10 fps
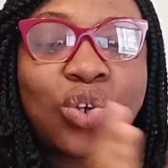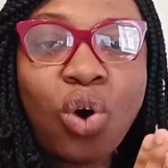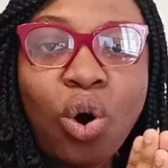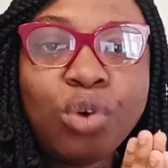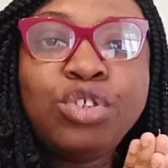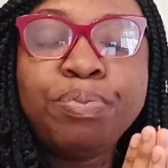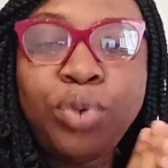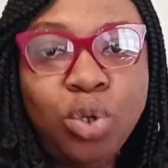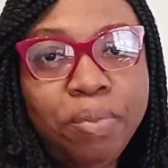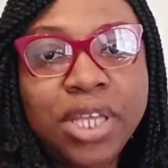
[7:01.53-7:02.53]
it is
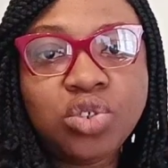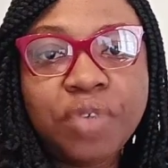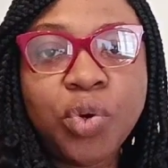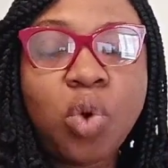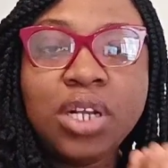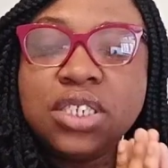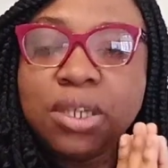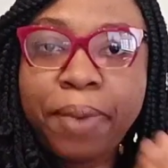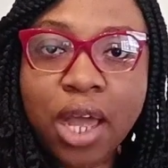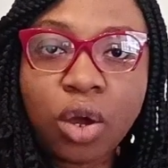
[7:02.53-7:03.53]
called blooming. So if you want
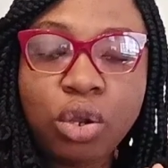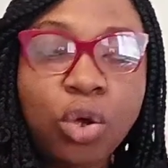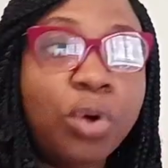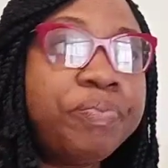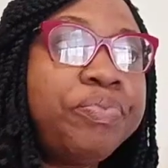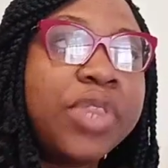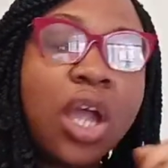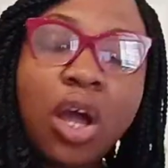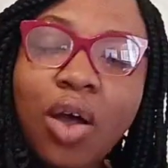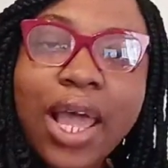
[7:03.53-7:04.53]
a deeper color,
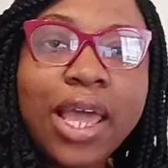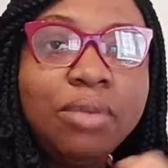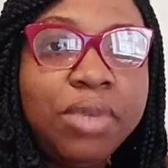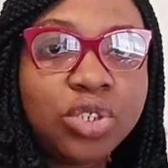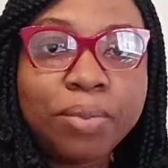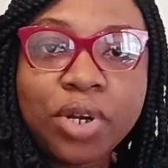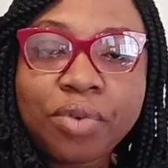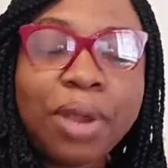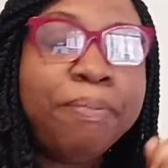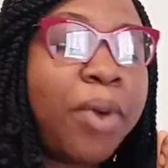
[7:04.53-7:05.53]
go ahead, mix your
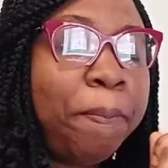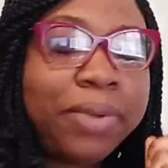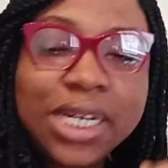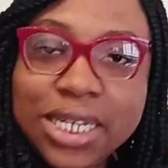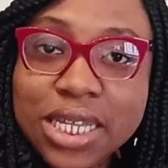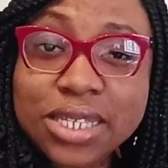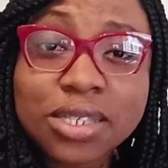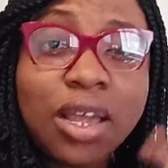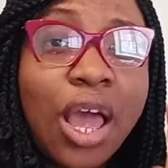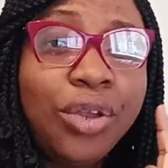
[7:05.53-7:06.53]
buttercream. But
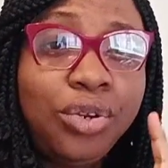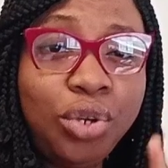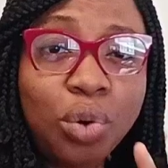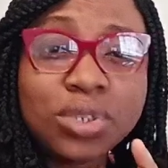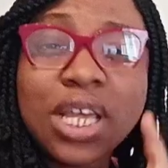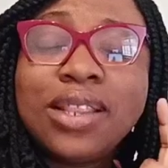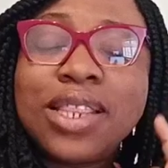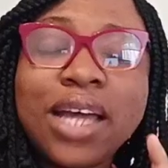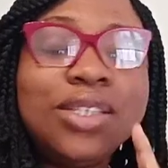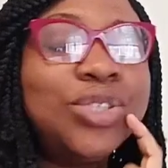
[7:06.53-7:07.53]
please note
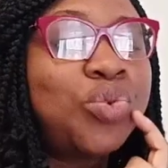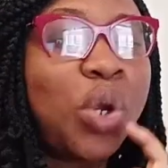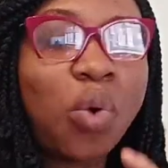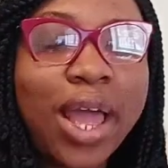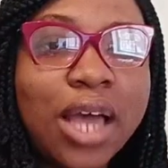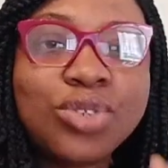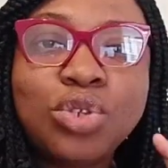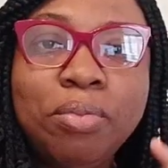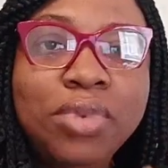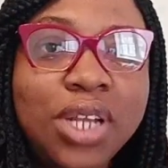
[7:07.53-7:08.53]
that this
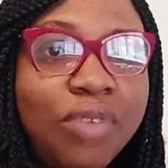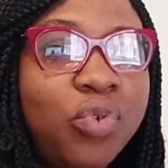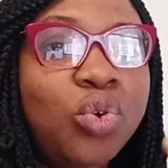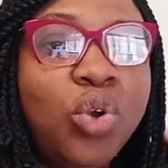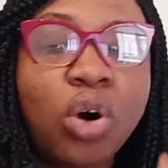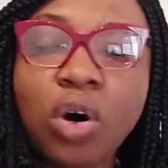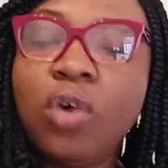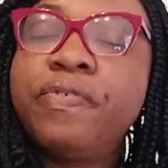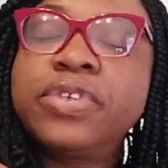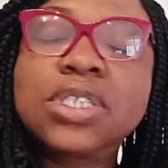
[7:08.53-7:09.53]
requires some level
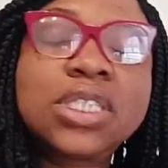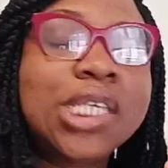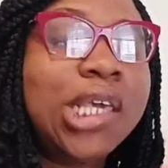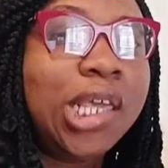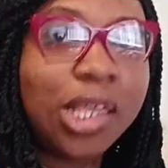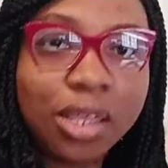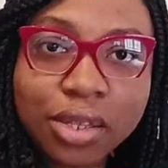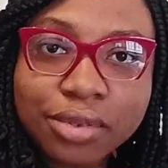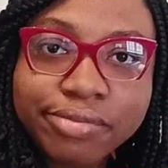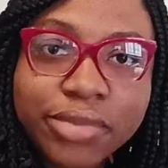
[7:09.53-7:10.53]
of
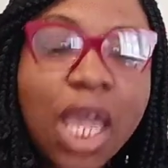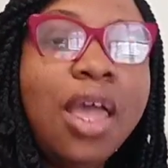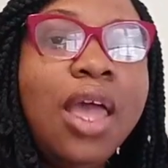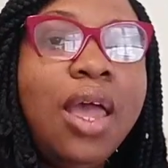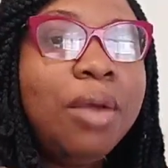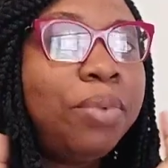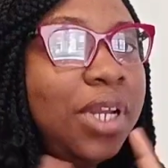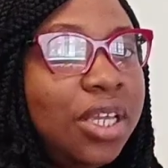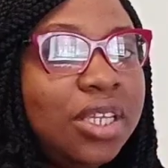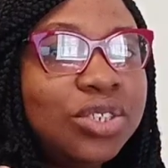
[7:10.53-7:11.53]
heal.
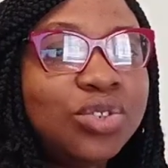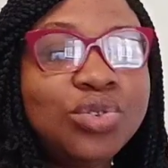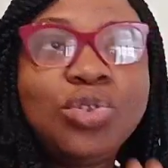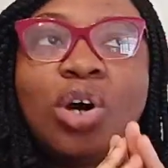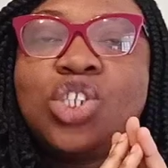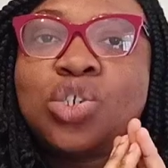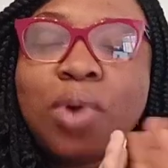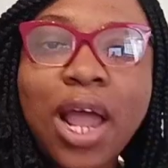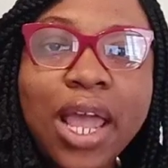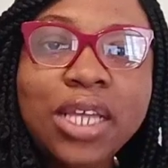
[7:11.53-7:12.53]
Please do not
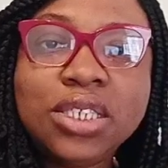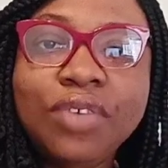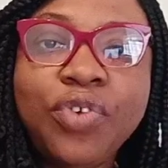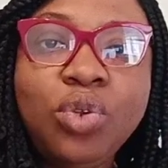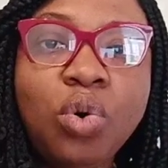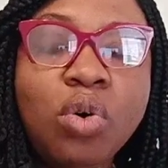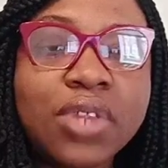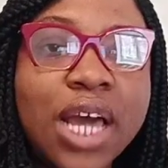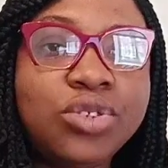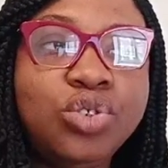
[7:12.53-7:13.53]
try it if you
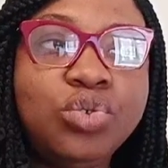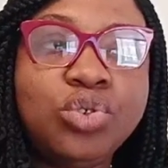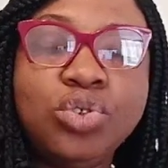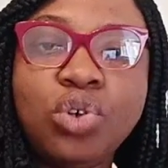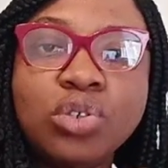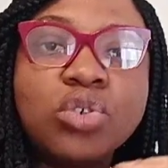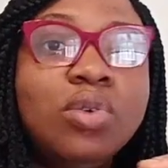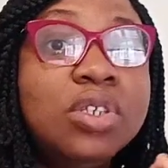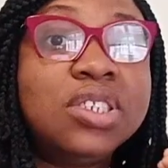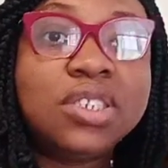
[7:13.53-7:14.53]
know that you do not